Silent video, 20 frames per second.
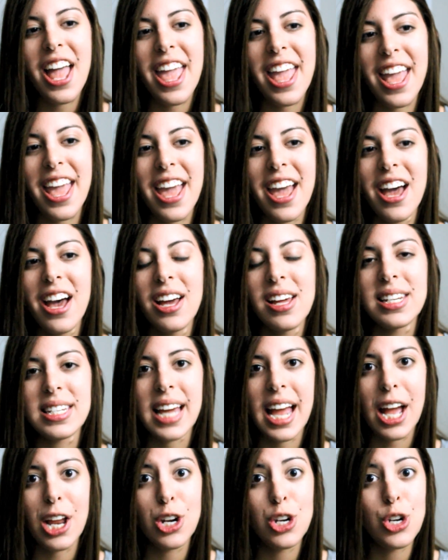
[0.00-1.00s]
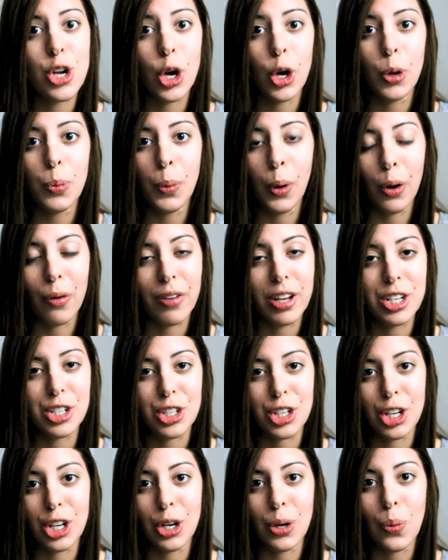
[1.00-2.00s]
and I had no
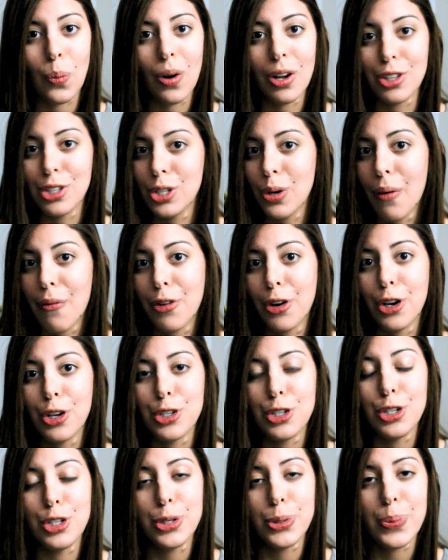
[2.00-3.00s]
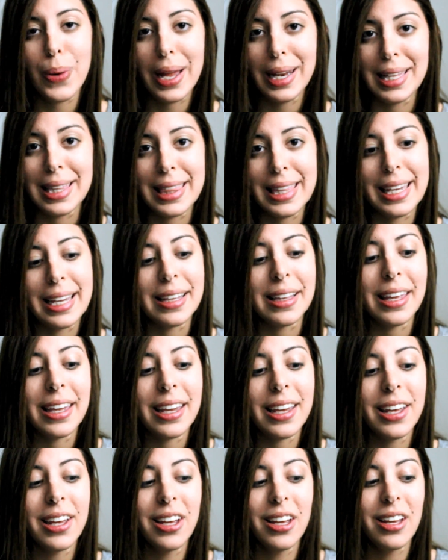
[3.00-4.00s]
motivation whatsoever to do anything.
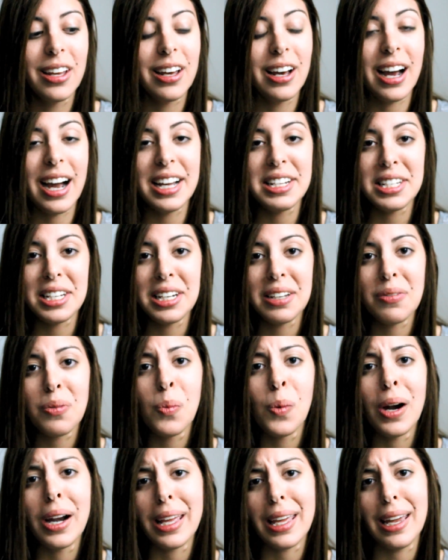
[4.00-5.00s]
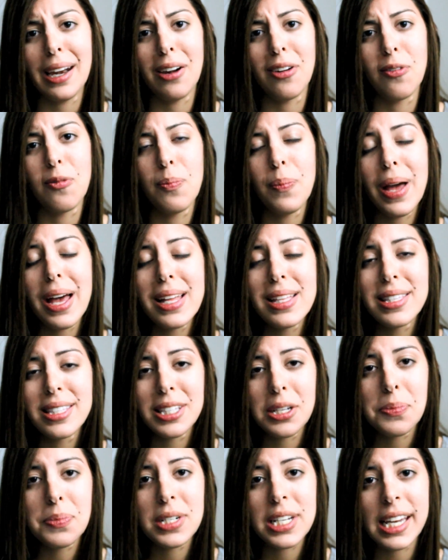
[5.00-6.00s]
Like, I didn't even want to get out of bed
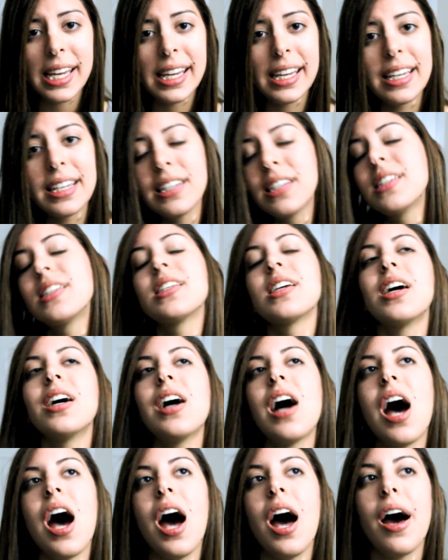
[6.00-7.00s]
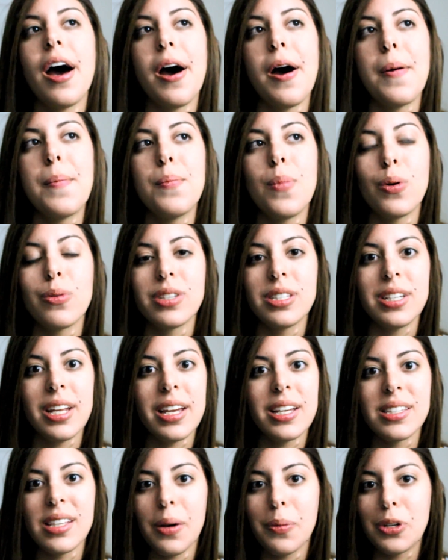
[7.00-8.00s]
some days. Most
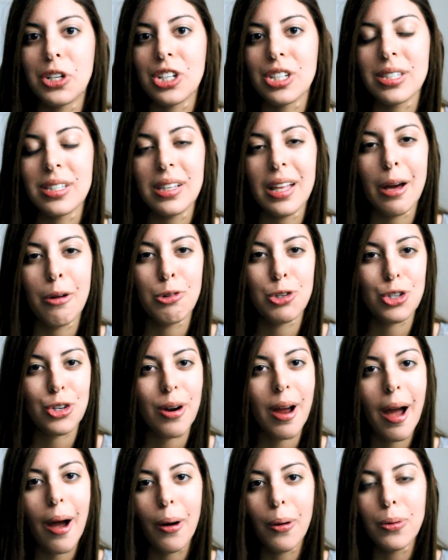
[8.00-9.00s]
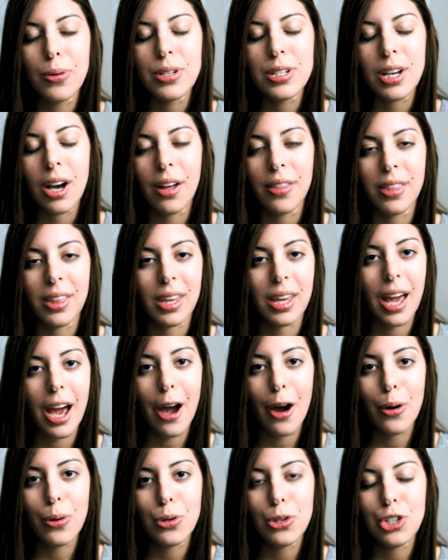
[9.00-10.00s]
days I would just lounge around on the
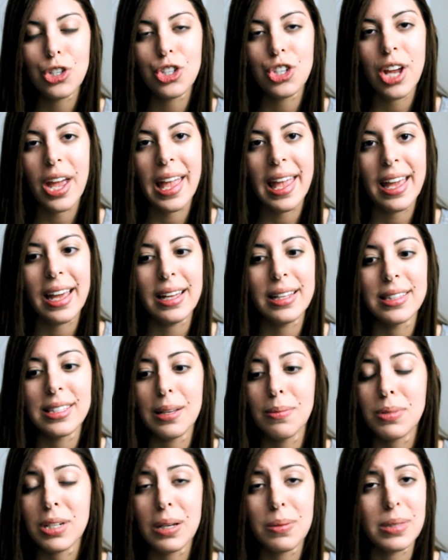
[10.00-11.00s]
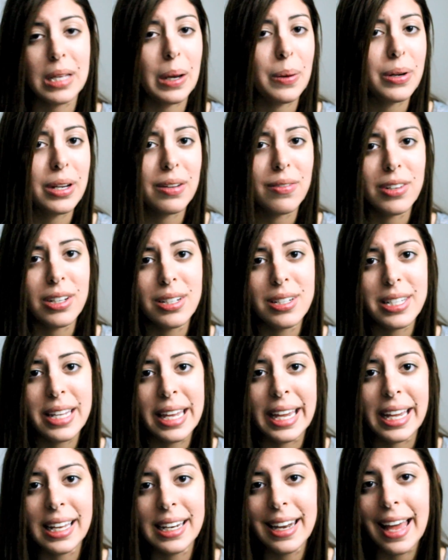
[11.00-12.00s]
couch, and sometimes I would even
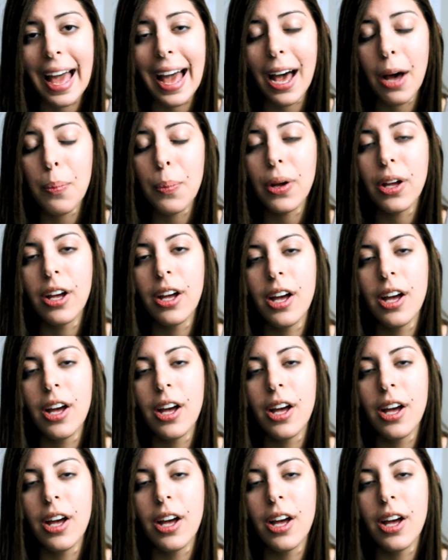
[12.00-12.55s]
take a nap.